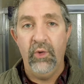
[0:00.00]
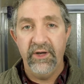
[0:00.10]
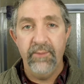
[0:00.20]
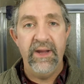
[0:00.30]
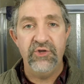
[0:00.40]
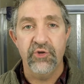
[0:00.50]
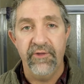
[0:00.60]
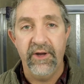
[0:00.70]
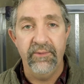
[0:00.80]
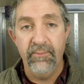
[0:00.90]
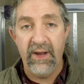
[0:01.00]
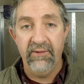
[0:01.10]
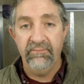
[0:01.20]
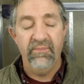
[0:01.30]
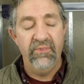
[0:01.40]
wanted to make sure that
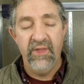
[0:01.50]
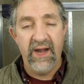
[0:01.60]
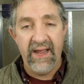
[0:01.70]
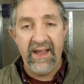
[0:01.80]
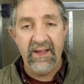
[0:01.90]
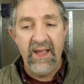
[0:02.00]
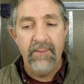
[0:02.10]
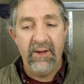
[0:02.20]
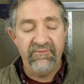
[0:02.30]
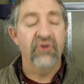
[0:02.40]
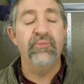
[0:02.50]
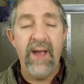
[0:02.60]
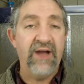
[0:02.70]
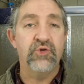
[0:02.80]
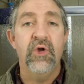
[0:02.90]
my first
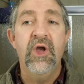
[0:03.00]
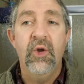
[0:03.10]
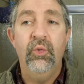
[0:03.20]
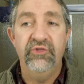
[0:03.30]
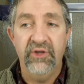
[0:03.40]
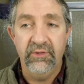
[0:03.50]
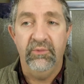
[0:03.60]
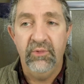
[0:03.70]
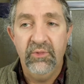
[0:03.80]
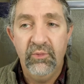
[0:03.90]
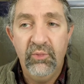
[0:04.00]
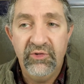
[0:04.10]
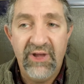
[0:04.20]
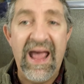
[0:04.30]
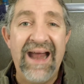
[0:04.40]
batch
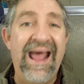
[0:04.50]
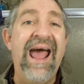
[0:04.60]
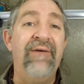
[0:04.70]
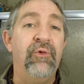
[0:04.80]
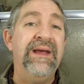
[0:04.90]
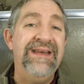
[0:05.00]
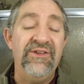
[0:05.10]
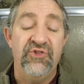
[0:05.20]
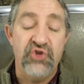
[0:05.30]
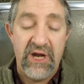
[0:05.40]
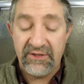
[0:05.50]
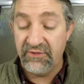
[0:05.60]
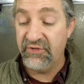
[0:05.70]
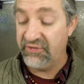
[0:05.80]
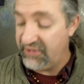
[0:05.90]
had a halfway decent
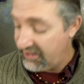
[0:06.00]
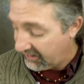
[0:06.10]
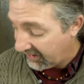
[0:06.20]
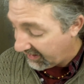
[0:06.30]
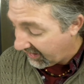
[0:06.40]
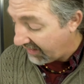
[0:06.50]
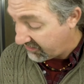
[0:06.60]
chance of succeeding, and I